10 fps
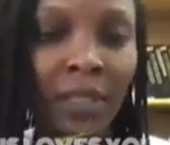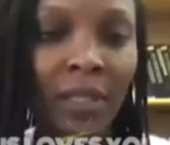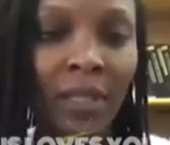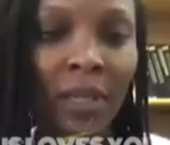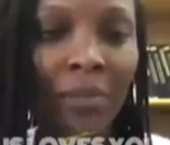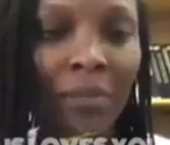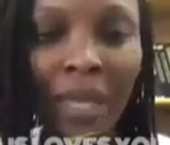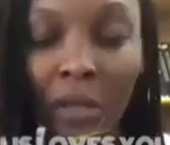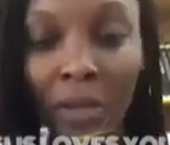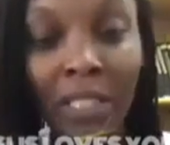Many were
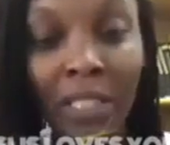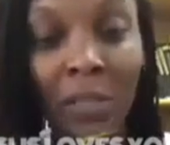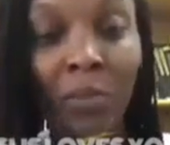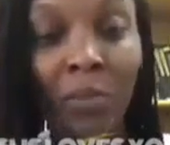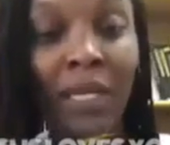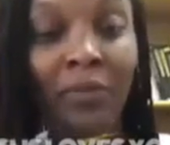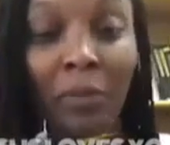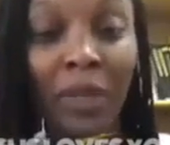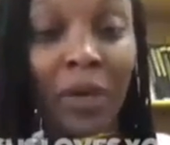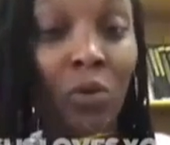displaced from their
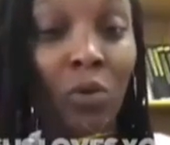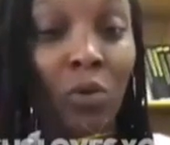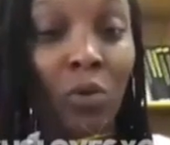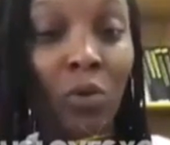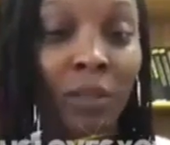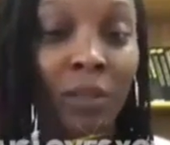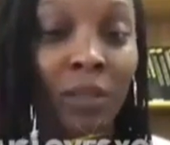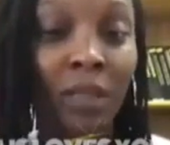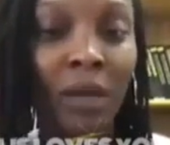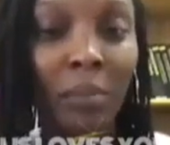homes and killed.
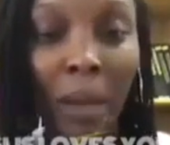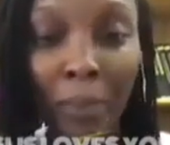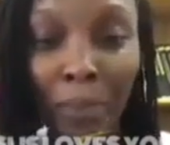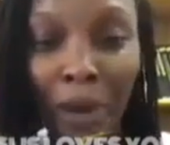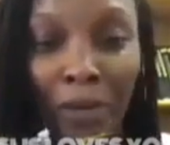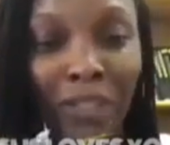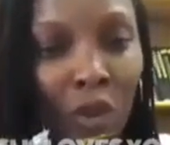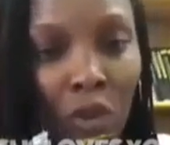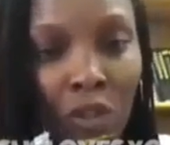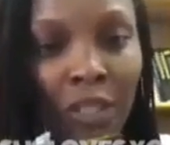My parents
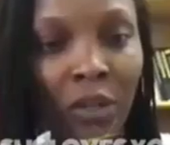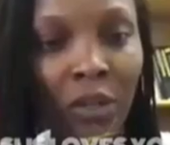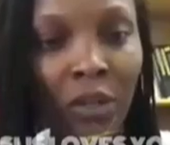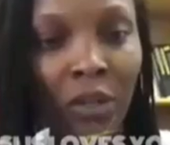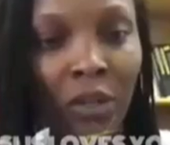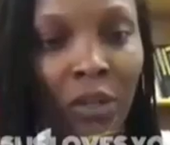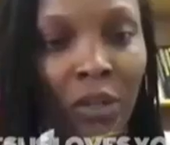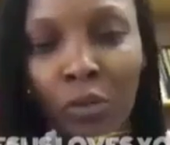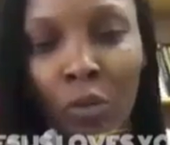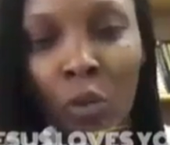lost a lot, and I had to
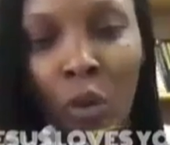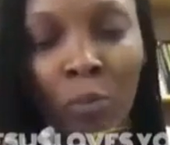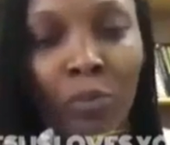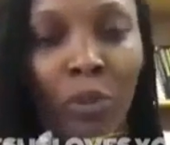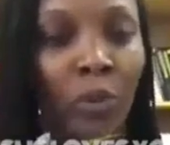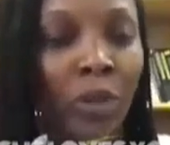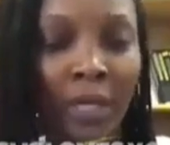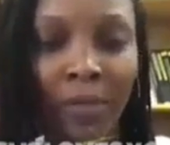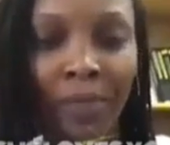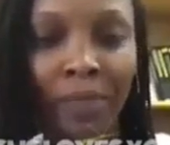grow up real quick.
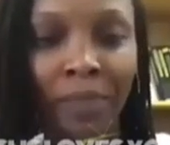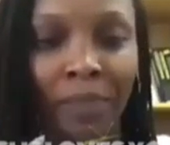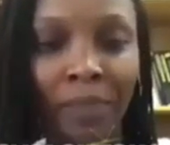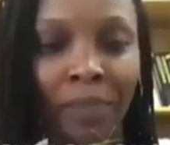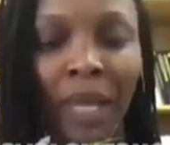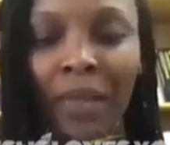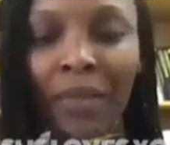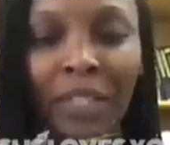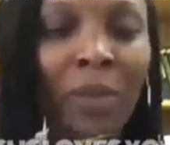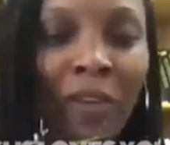This was
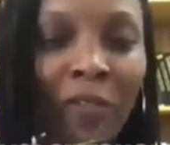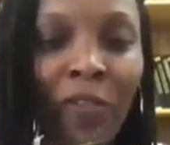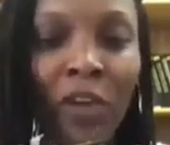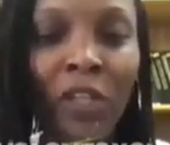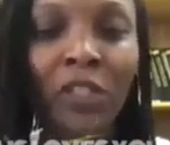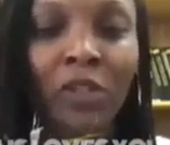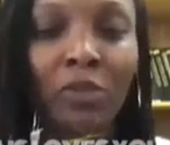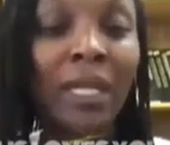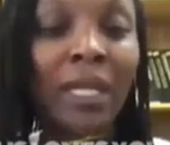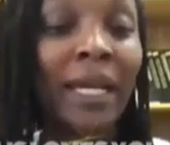my first real
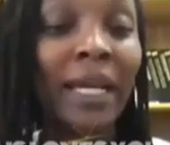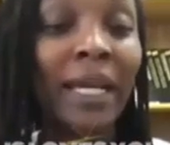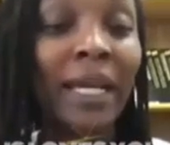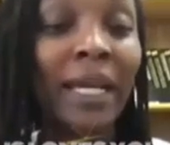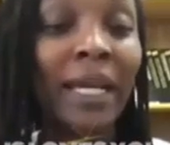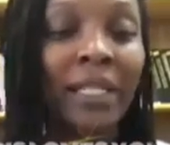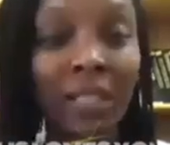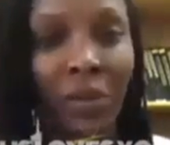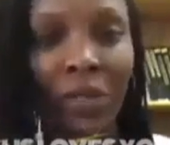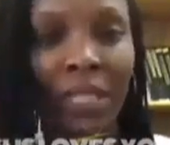encounter with
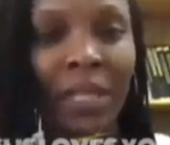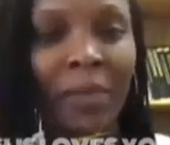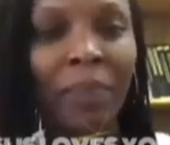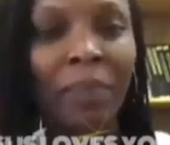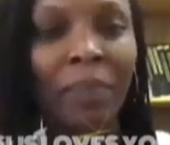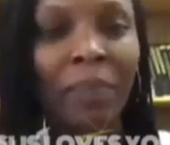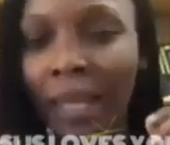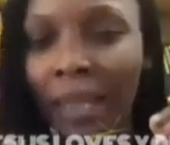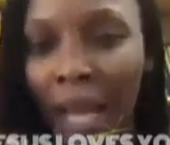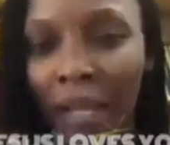insecurity, a lack
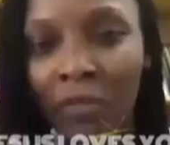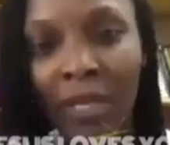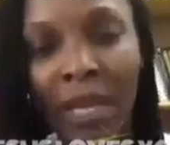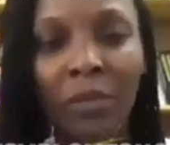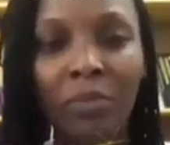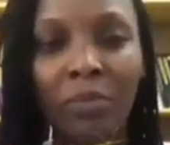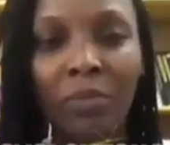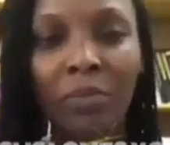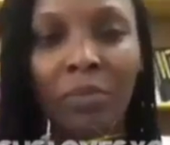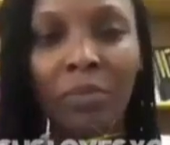of accountability,
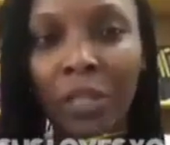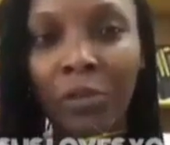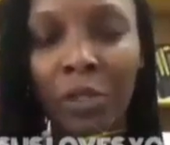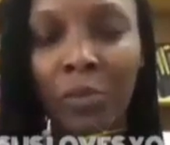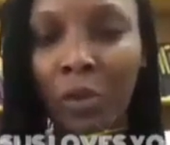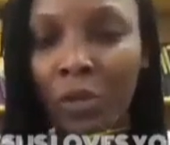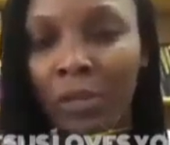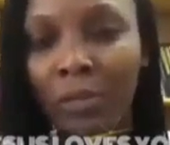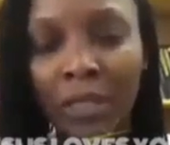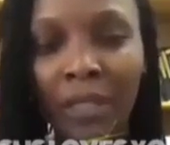and
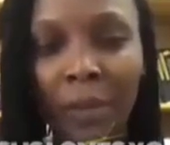irresponsibility.